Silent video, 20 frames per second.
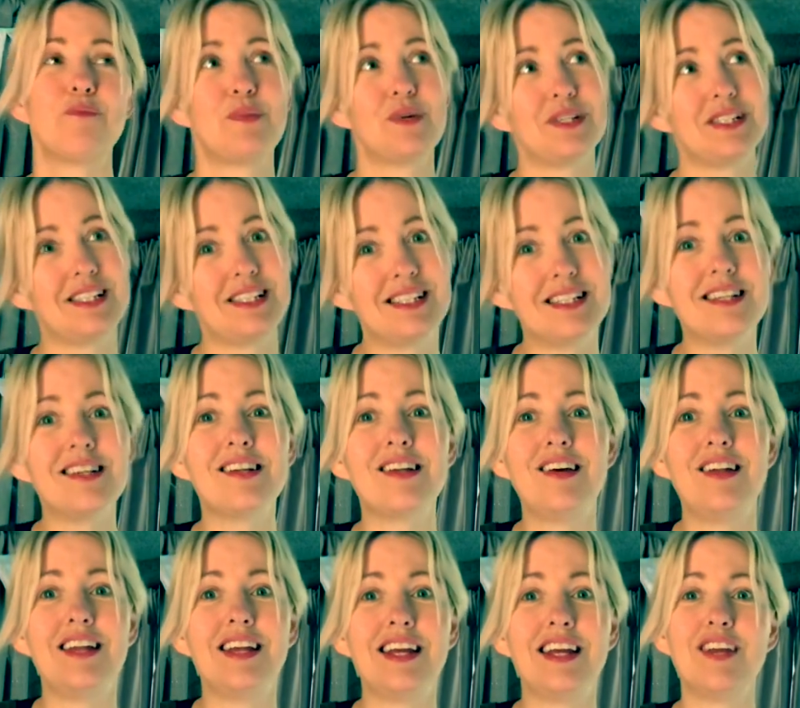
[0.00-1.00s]
but still
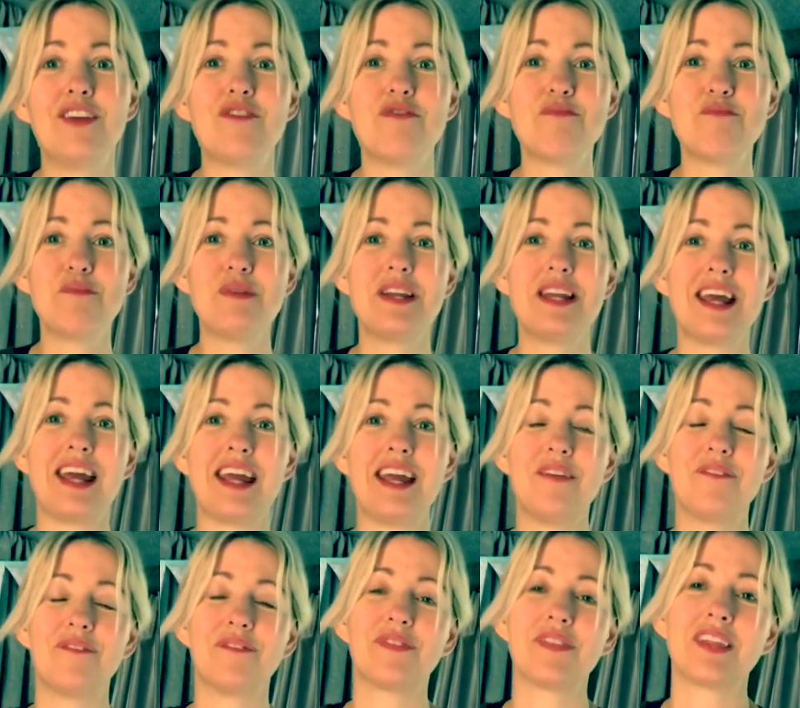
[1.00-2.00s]
earning enough
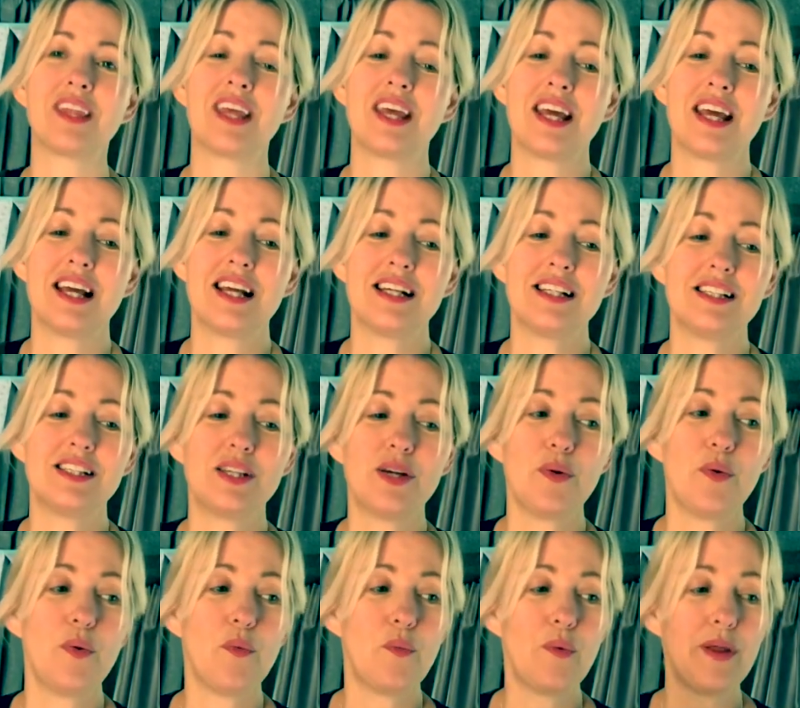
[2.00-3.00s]
money. So
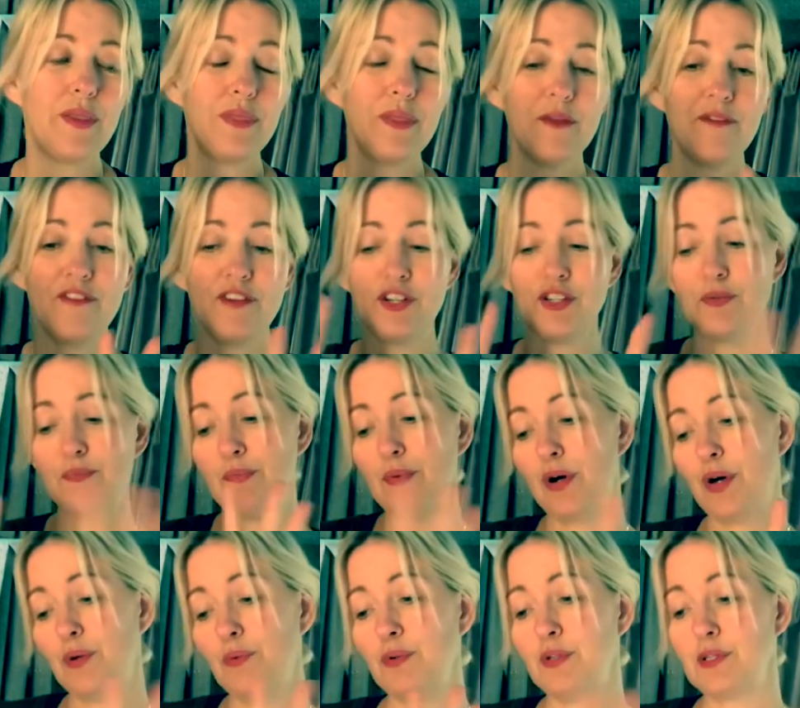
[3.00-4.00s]
when the vision
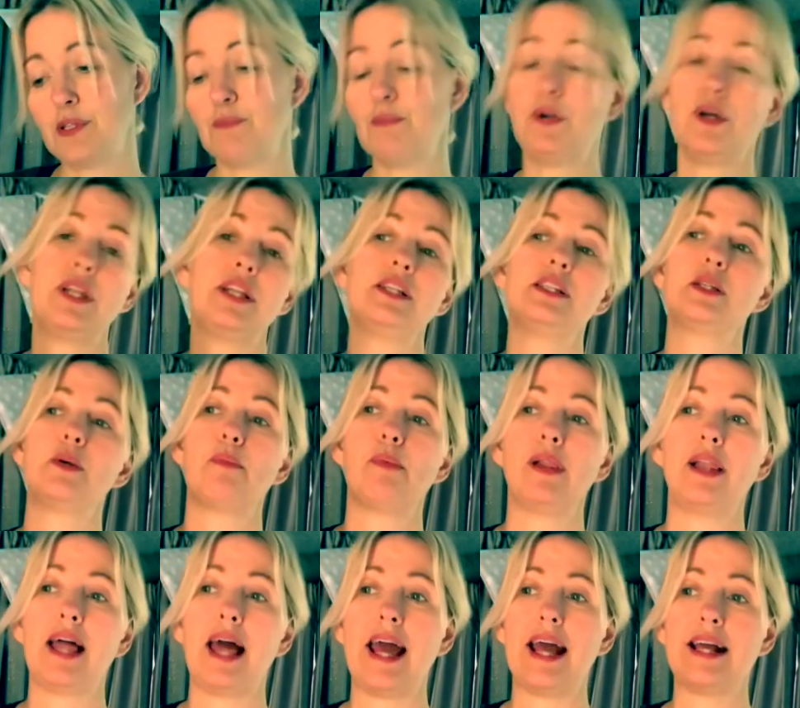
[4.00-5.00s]
board was put into
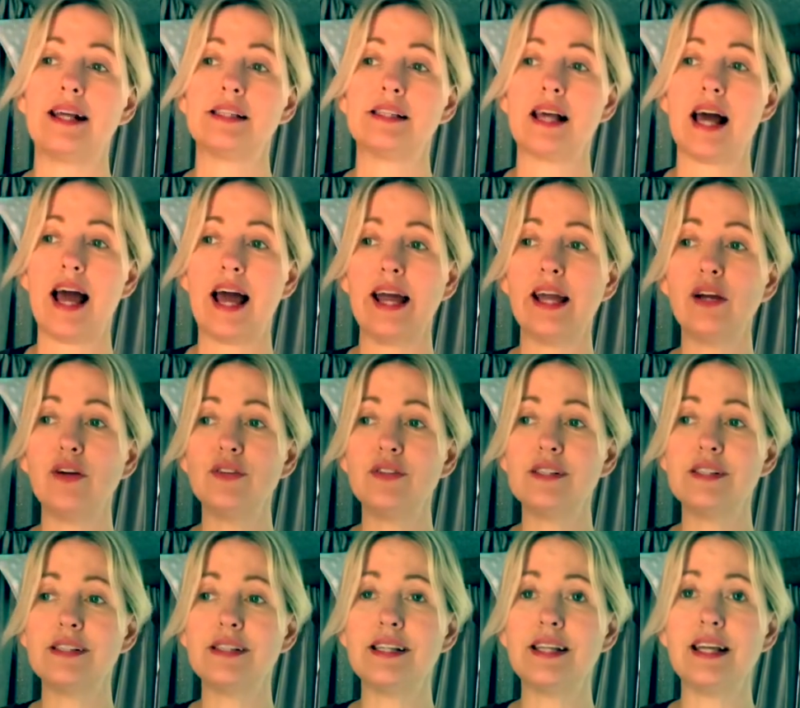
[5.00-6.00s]
place, I could
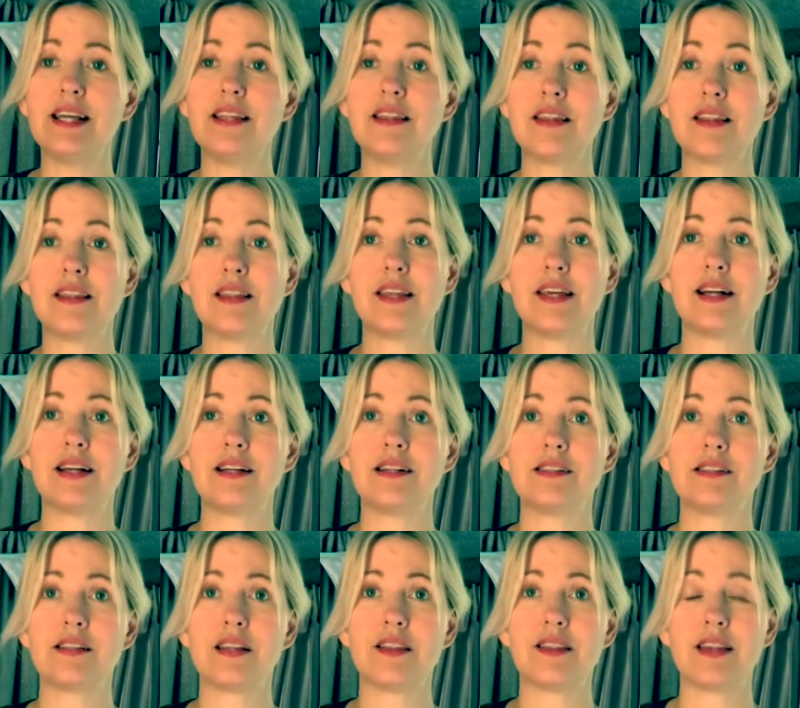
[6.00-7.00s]
see the
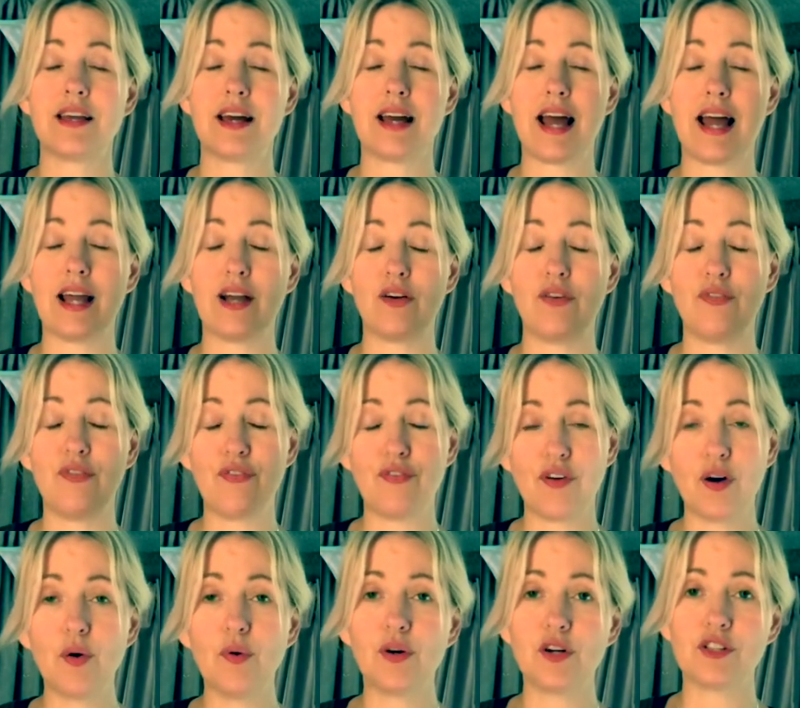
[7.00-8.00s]
things that I could
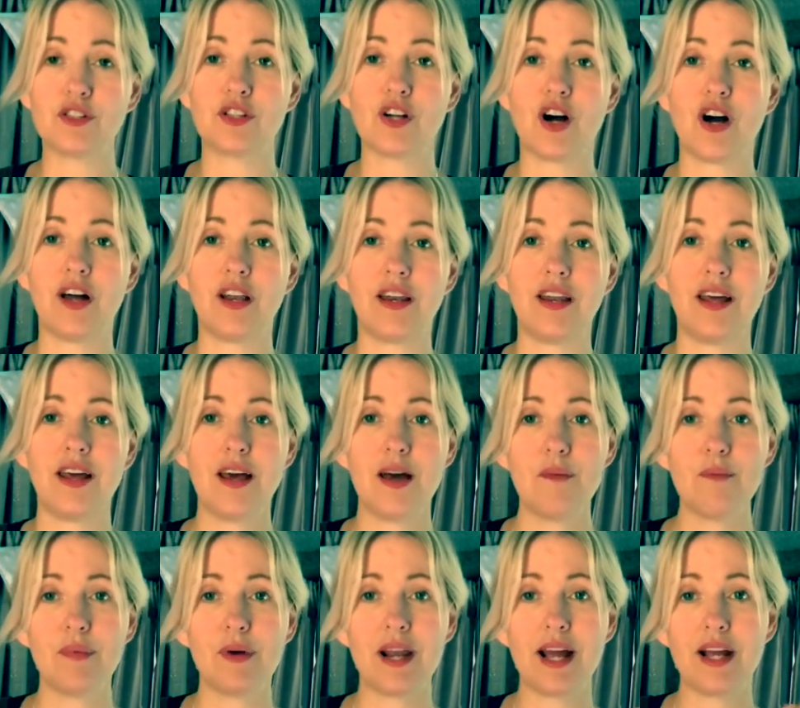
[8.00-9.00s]
focus on,
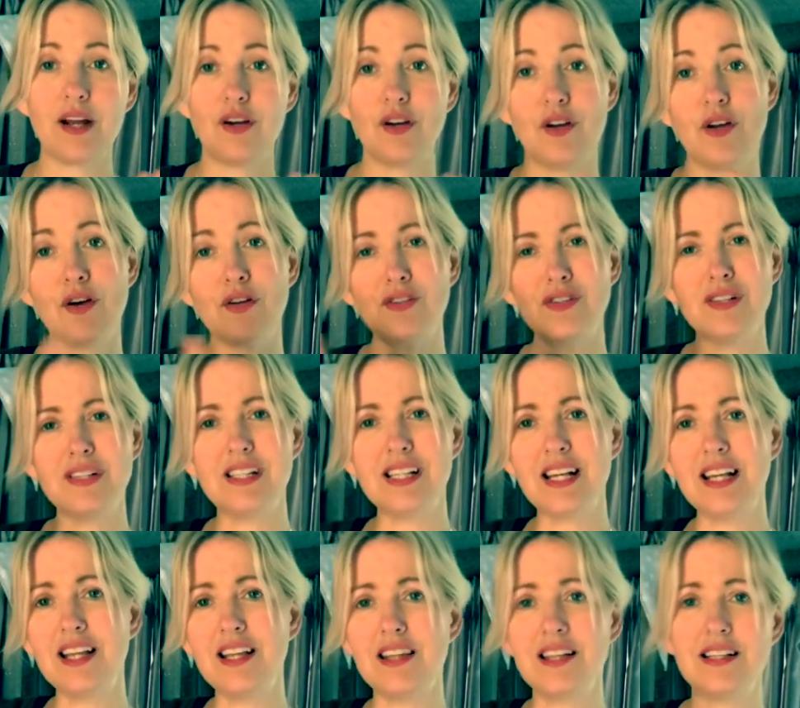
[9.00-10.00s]
but I could also
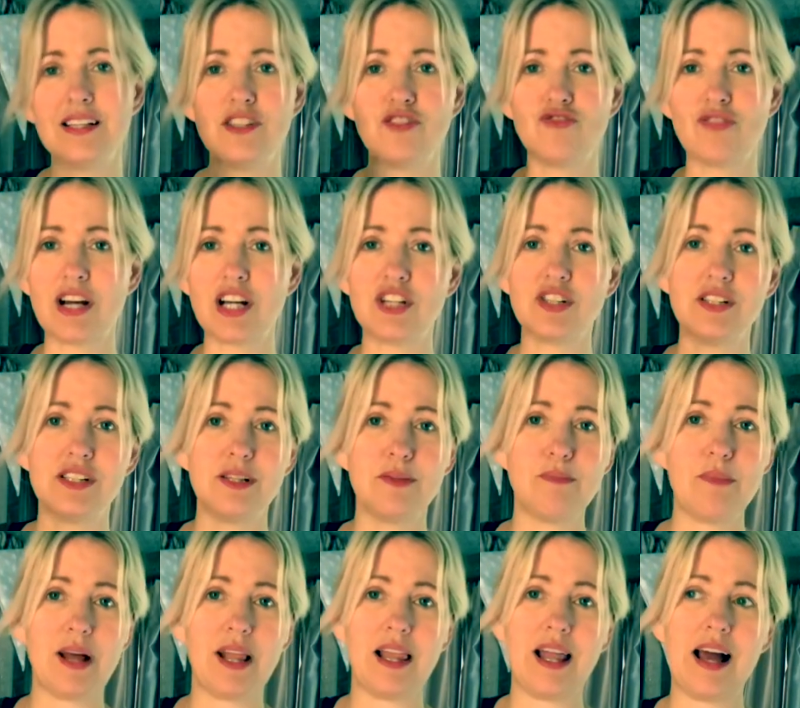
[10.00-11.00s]
see the distractions in
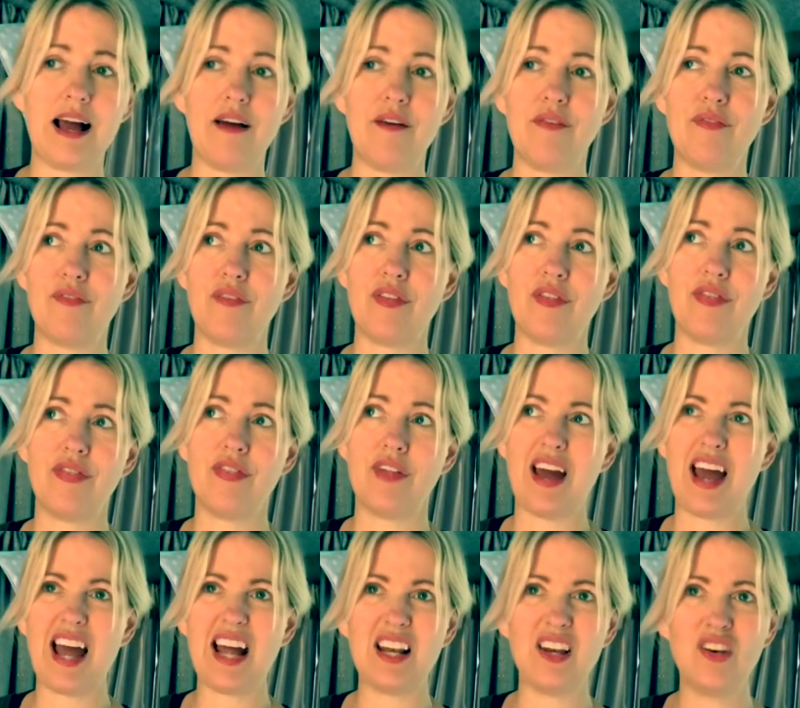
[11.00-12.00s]
my life that
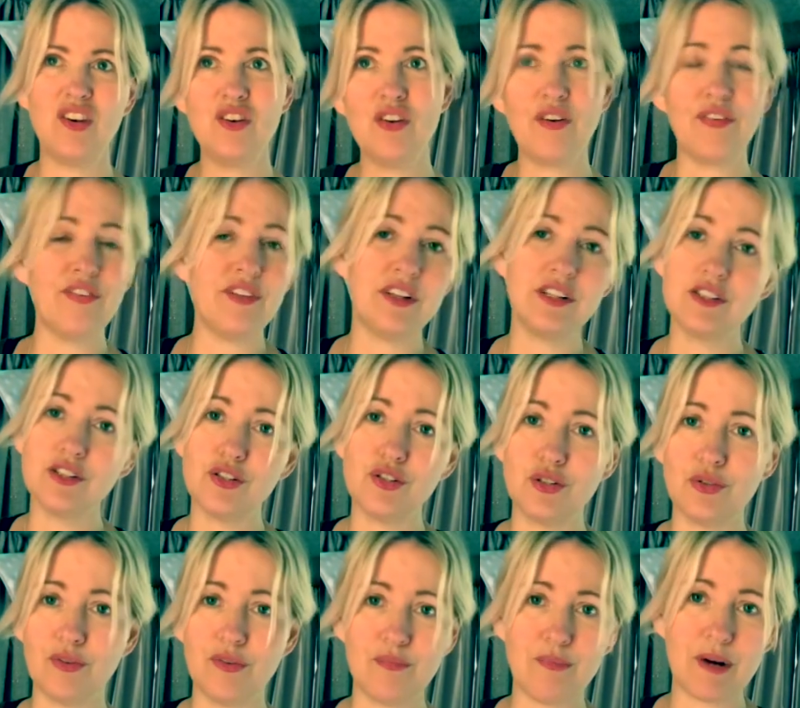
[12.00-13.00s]
had nothing to
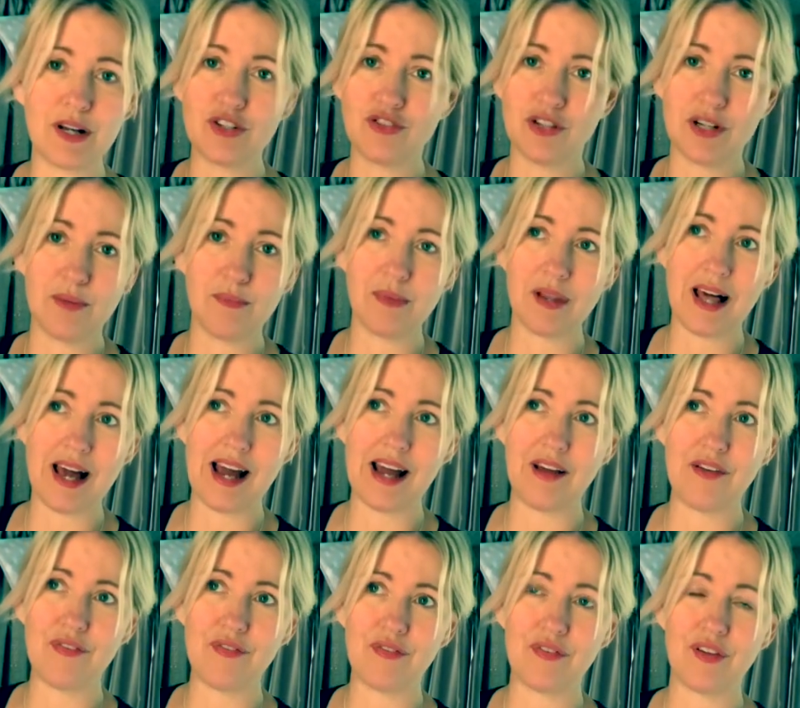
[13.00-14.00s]
do with my dream
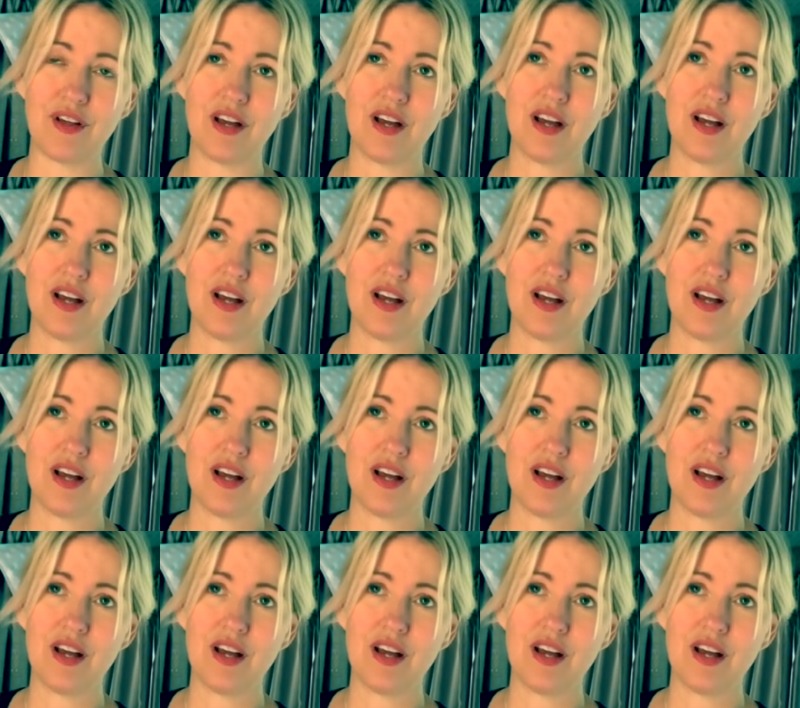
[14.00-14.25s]
life.